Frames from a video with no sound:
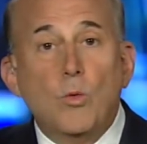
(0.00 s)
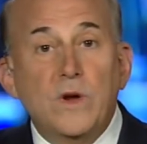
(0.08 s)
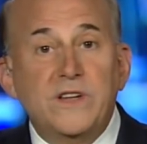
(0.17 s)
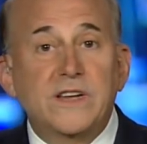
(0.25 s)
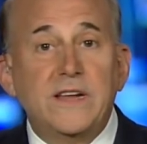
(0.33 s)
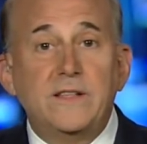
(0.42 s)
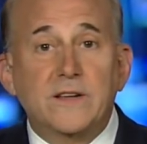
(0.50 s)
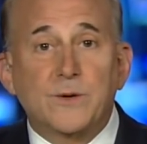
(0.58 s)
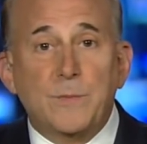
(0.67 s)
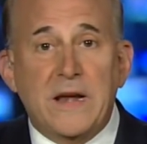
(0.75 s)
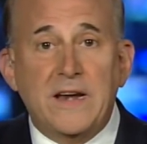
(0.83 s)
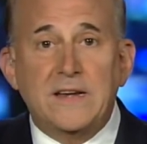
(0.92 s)
We see
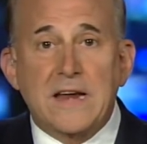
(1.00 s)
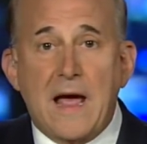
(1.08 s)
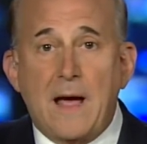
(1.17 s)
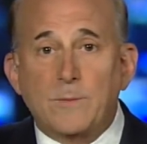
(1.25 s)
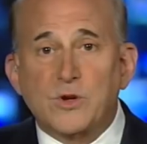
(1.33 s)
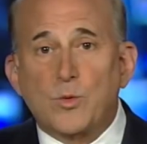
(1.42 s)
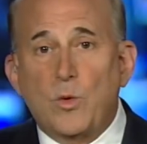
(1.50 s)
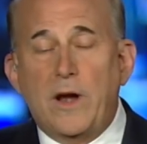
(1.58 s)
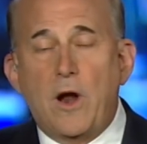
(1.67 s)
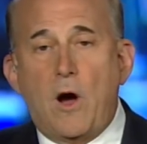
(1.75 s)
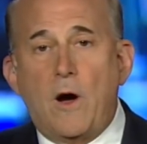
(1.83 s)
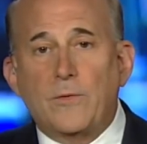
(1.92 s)
this many times
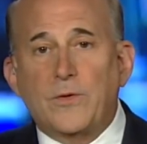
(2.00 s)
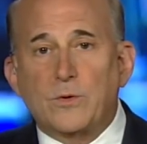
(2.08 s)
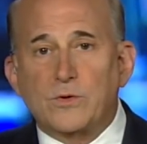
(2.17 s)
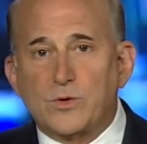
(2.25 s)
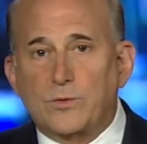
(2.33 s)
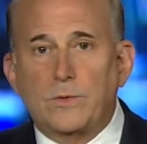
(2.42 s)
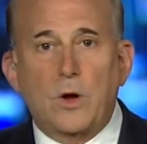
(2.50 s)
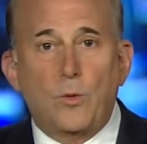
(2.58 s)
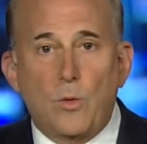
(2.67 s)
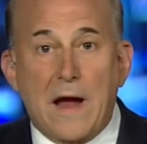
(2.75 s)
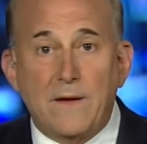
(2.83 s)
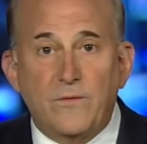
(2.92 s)
when authors
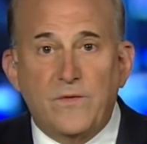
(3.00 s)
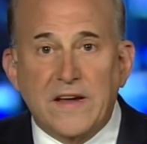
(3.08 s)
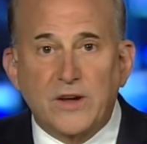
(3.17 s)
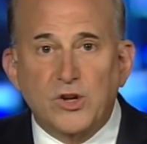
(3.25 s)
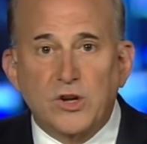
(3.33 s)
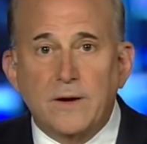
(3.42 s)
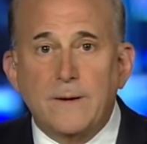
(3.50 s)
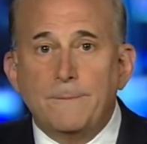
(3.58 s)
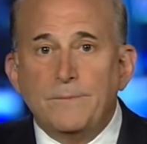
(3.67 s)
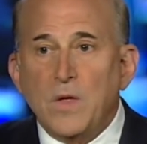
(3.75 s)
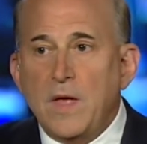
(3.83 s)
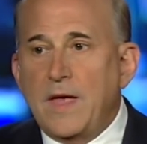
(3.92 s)
who write
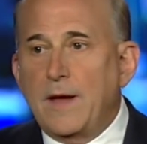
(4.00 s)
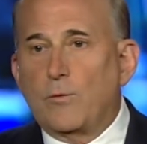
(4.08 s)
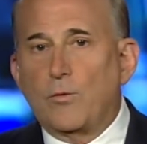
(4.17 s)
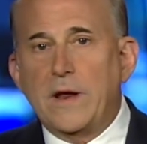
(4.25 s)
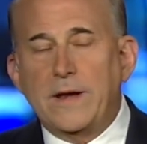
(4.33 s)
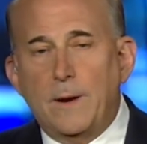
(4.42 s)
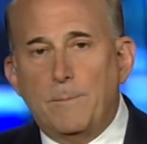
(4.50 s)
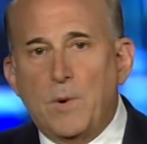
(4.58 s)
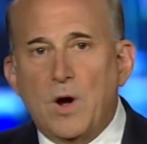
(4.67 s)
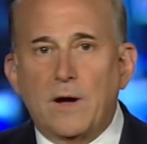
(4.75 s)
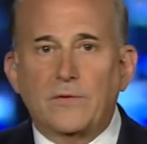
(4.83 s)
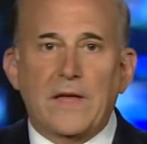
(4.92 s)
fiction have written a
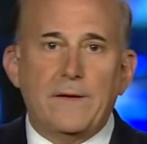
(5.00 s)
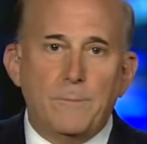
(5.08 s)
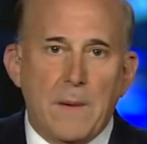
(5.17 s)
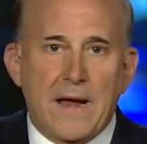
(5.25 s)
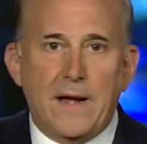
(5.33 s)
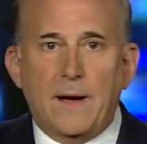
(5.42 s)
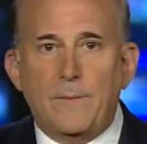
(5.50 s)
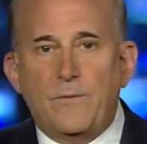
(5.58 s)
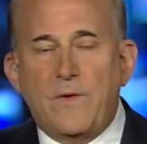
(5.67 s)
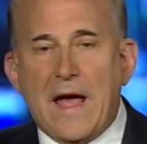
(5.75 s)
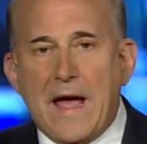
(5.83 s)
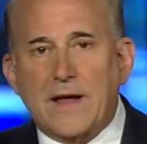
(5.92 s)
book, they've made
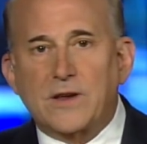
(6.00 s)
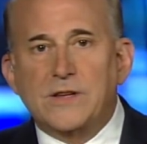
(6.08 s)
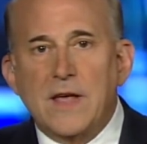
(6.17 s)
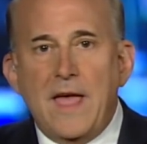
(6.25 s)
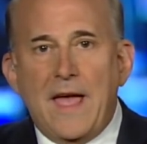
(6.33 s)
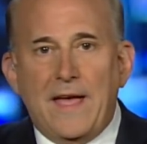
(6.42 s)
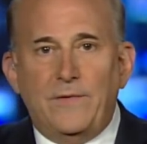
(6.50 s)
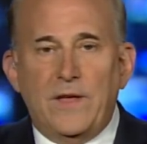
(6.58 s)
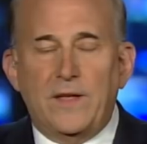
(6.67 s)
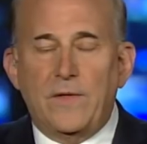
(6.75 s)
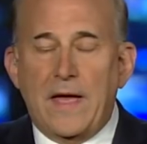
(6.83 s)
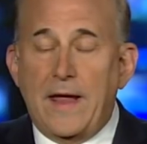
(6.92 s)
up facts,
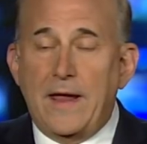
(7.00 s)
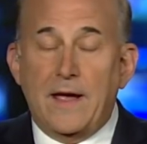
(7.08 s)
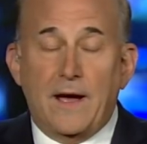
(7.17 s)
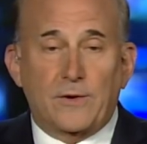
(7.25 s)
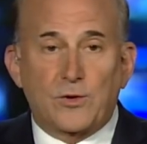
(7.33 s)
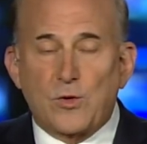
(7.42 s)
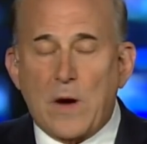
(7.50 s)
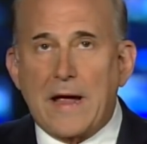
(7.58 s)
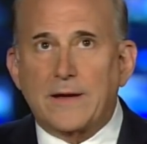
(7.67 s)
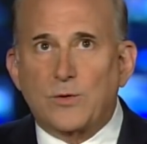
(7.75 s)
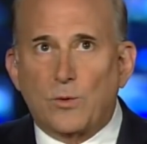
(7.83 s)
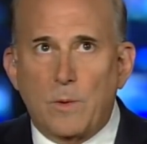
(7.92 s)
and then they uh,
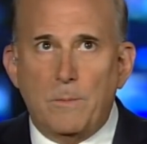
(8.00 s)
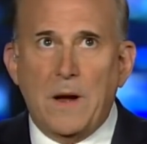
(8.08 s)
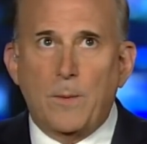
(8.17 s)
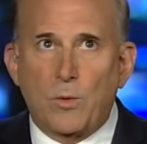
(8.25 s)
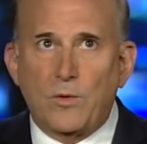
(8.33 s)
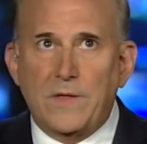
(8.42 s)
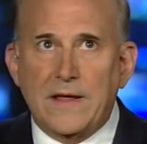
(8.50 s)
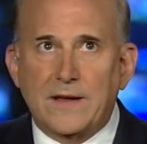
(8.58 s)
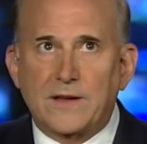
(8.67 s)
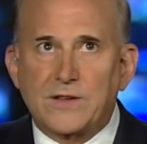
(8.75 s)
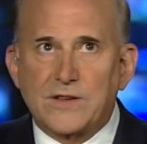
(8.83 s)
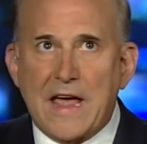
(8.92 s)
try to remember
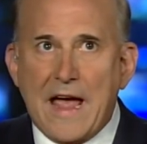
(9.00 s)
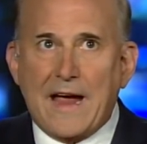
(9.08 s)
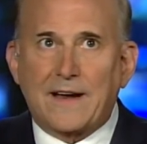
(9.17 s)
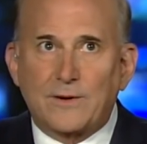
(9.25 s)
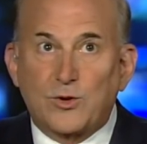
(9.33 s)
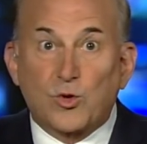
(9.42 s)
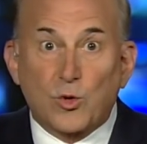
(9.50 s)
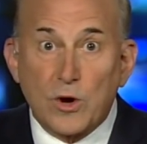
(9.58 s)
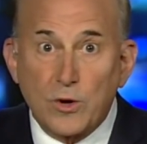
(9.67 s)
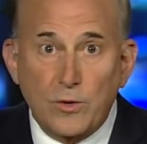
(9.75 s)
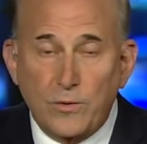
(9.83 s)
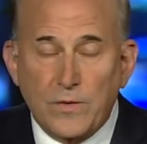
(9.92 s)
the exact
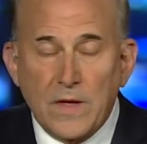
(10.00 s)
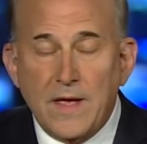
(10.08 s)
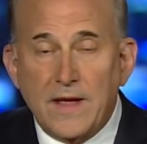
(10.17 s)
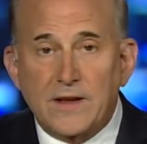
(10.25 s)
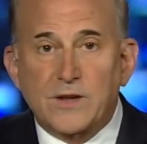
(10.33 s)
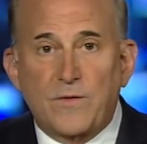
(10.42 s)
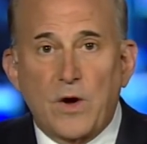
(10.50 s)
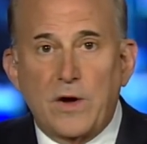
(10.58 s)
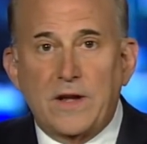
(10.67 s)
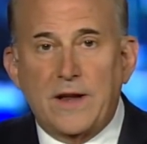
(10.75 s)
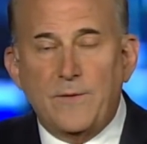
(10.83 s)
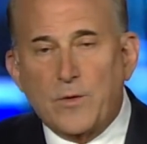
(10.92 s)
truth, it's
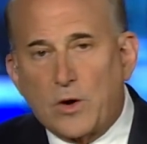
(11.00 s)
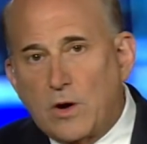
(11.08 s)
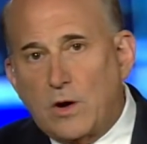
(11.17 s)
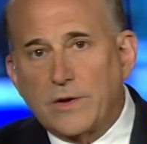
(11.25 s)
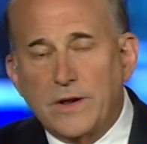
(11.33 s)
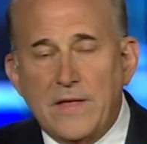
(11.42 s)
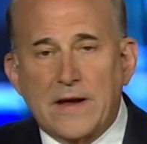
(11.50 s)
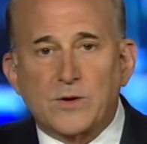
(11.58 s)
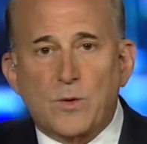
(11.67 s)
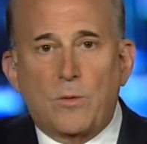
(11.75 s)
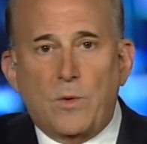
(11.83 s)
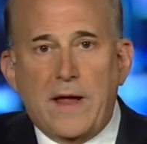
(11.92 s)
very difficult. And
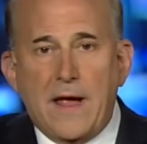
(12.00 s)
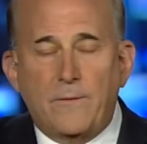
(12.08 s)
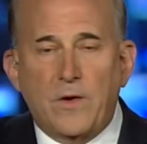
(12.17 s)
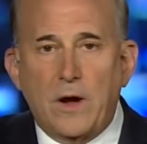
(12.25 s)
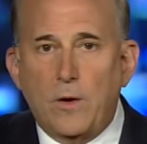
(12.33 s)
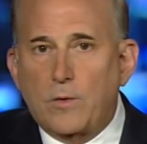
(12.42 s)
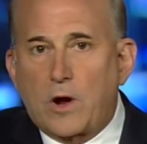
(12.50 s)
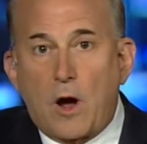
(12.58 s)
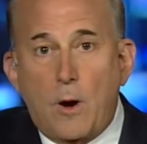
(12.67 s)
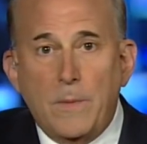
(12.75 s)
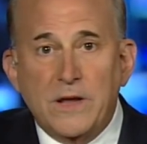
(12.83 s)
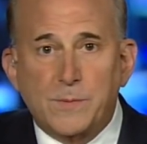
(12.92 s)
that's what we have here.
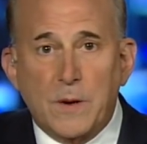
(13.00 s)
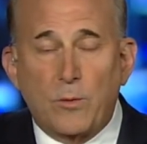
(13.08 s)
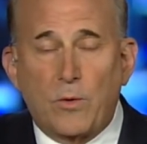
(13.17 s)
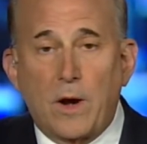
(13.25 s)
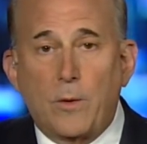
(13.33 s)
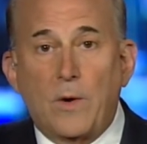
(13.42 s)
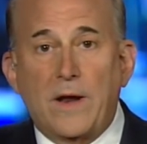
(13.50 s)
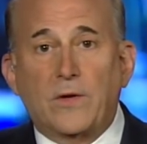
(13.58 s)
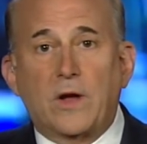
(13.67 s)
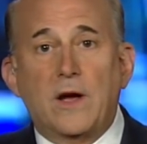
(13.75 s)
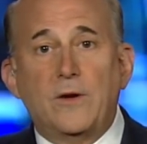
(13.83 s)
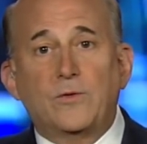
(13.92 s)
Comey's yeah. been running
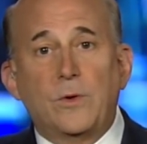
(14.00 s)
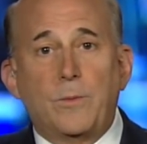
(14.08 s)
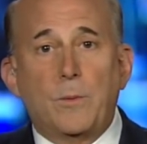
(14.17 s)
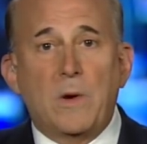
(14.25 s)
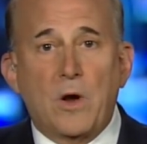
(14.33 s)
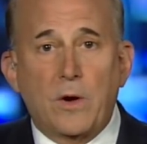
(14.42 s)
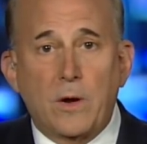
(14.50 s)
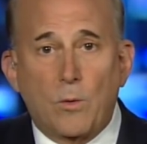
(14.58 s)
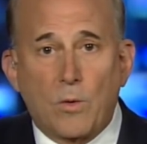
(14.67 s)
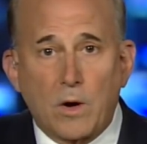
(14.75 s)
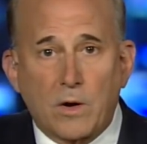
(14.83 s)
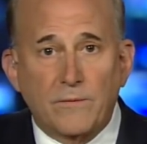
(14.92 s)
around the country promoting
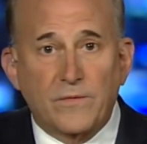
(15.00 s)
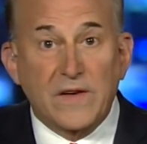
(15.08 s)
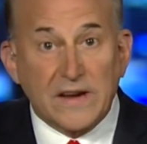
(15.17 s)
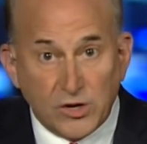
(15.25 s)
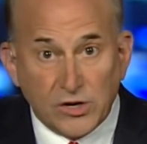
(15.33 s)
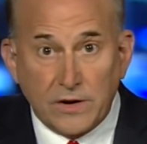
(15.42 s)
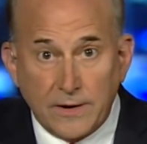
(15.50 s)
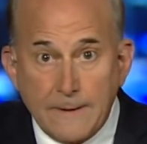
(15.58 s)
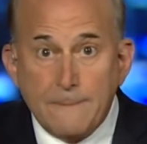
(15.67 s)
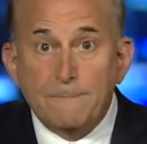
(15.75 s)
mm -hmm. a mm-hmm. work of fiction